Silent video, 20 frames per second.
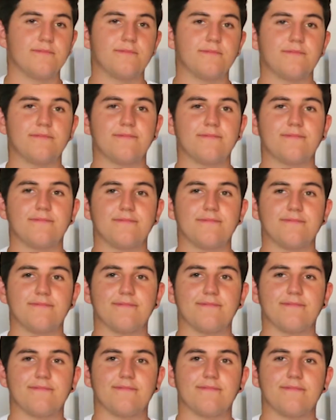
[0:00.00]

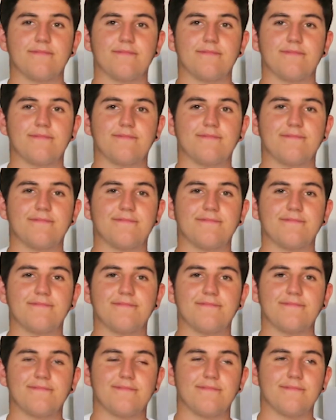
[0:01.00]

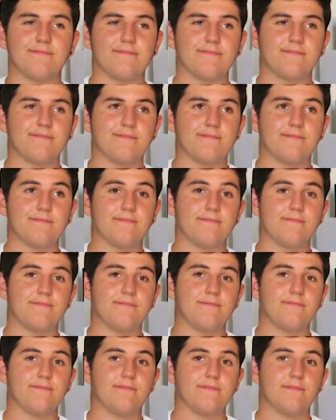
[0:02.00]

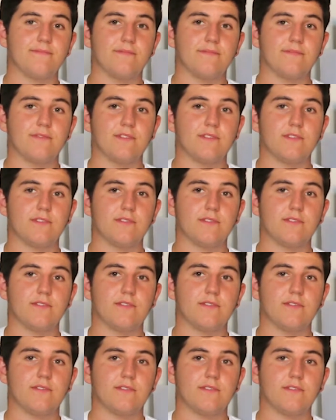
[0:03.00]

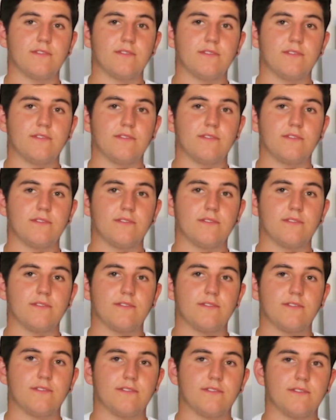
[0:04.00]

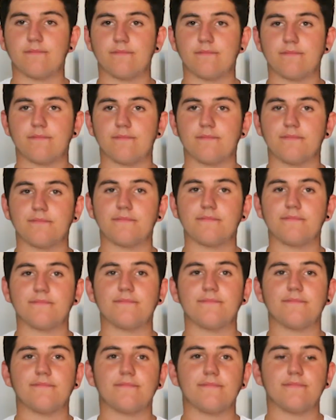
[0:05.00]

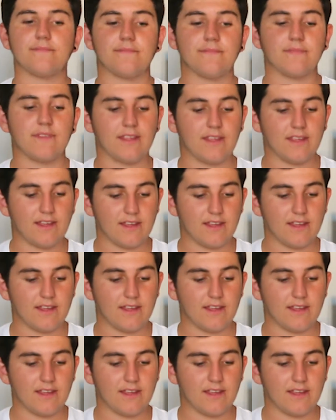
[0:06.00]
[no speech]